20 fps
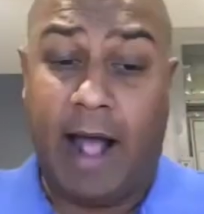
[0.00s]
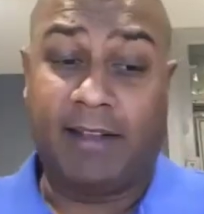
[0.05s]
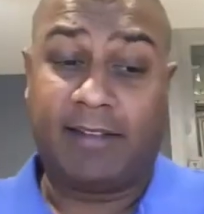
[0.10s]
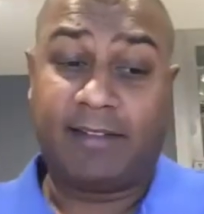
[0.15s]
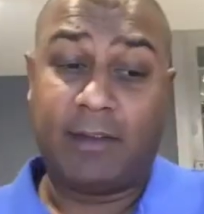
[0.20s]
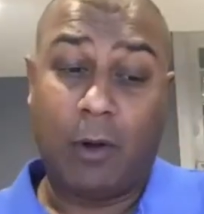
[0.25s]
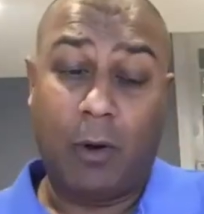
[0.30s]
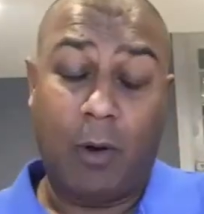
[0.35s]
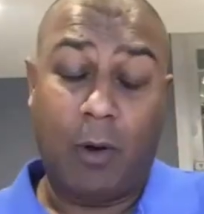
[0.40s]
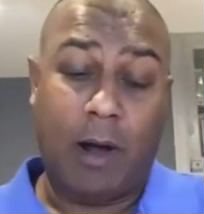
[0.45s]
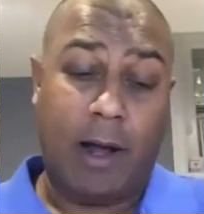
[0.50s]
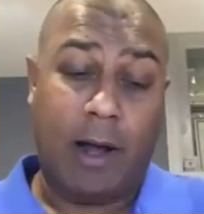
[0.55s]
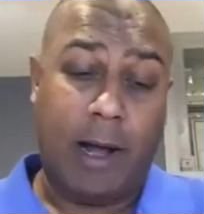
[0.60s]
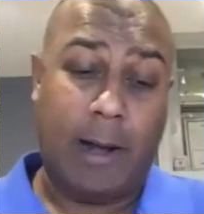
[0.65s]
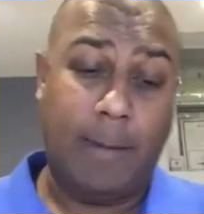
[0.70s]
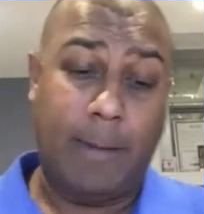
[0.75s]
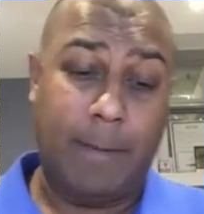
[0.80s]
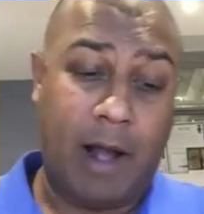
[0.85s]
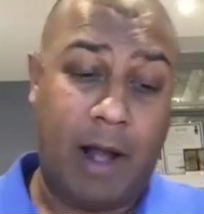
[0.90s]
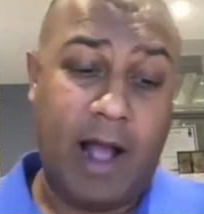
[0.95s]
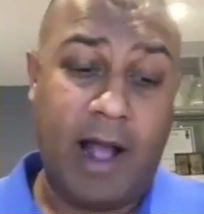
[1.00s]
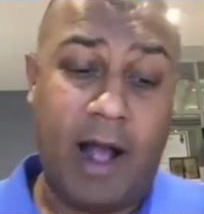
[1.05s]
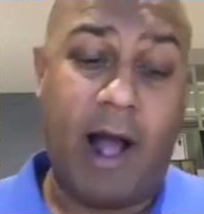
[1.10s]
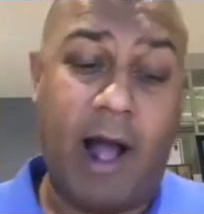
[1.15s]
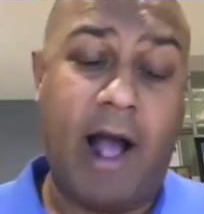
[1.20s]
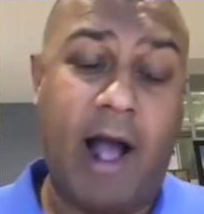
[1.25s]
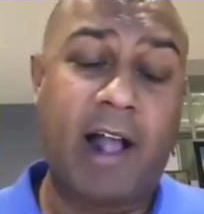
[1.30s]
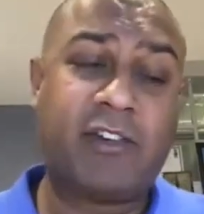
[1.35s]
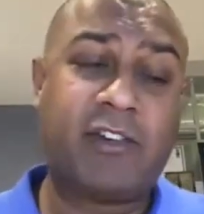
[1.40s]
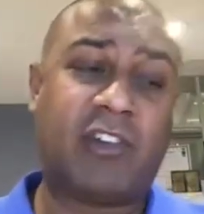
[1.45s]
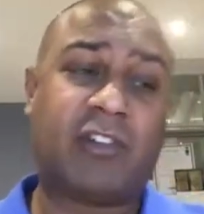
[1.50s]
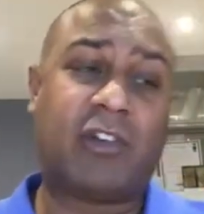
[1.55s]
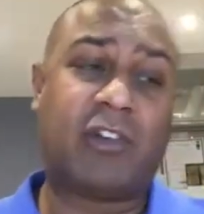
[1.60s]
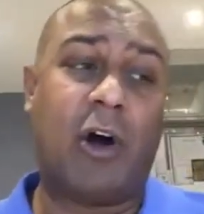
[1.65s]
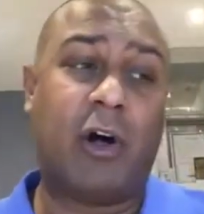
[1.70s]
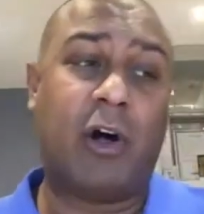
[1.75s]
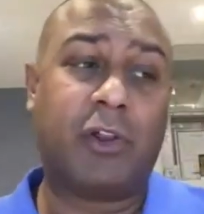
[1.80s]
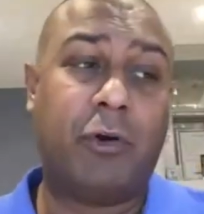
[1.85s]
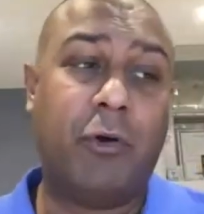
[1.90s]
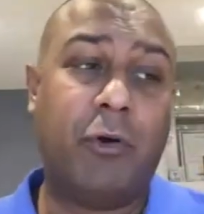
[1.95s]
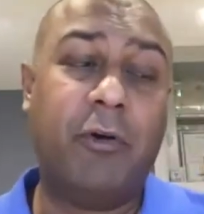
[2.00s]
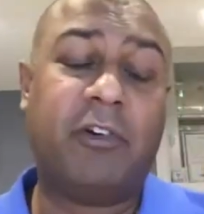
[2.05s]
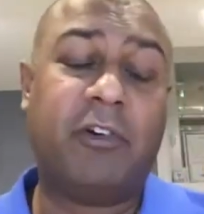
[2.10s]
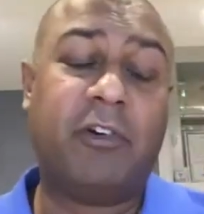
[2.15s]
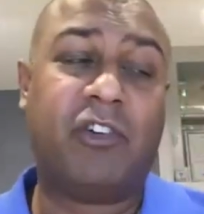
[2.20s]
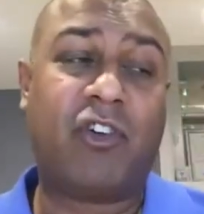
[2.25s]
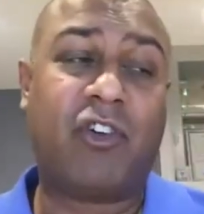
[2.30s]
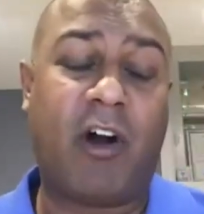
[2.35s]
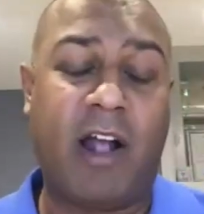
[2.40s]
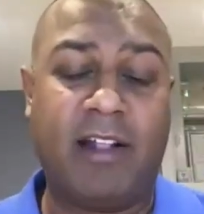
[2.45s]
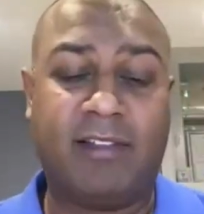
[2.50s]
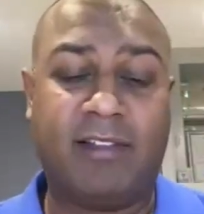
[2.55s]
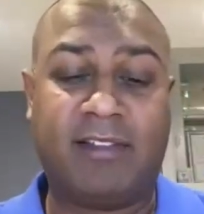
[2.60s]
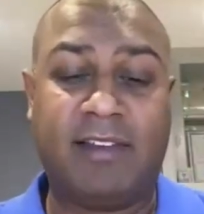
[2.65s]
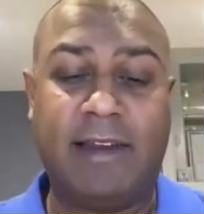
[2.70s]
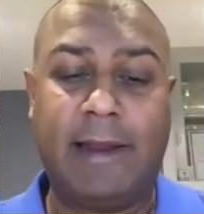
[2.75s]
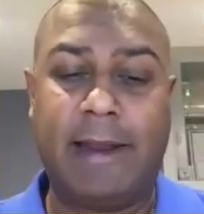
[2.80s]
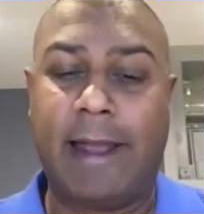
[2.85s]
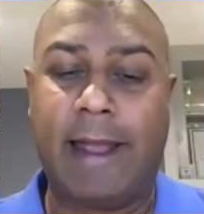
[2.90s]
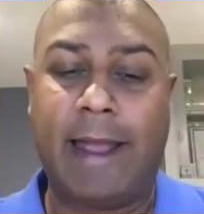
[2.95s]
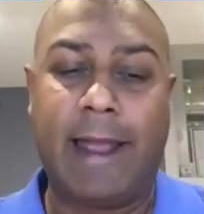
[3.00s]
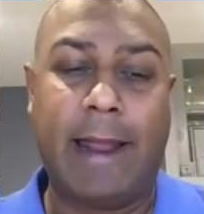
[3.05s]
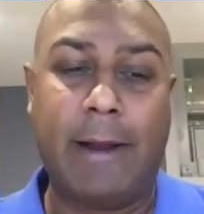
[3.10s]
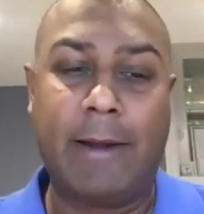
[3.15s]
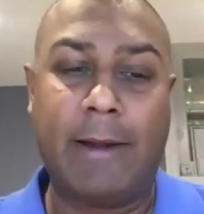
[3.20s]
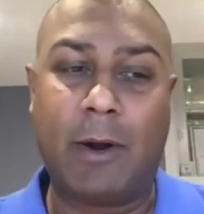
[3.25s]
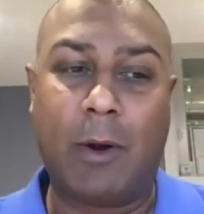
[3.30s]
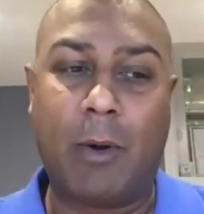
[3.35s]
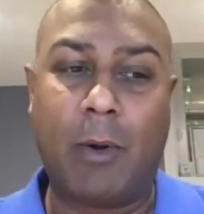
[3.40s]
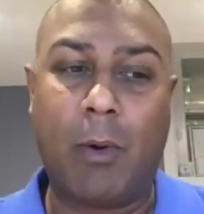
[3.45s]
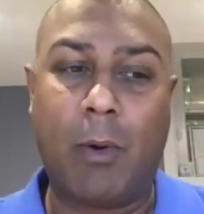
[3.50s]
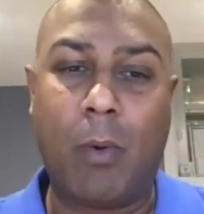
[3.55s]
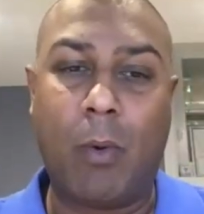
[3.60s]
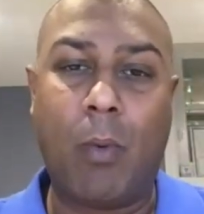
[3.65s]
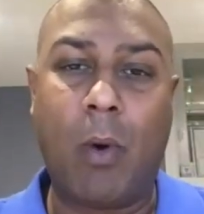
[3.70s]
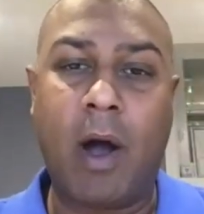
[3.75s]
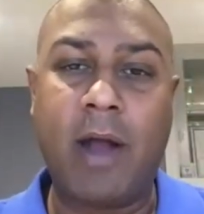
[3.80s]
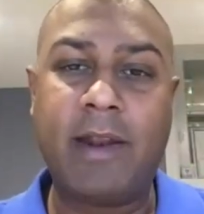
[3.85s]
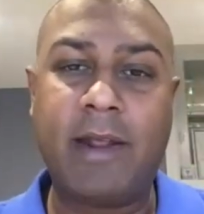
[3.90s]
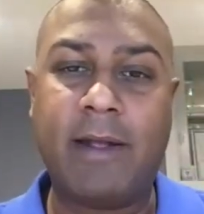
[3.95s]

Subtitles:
so I just called through to try and see, hey, what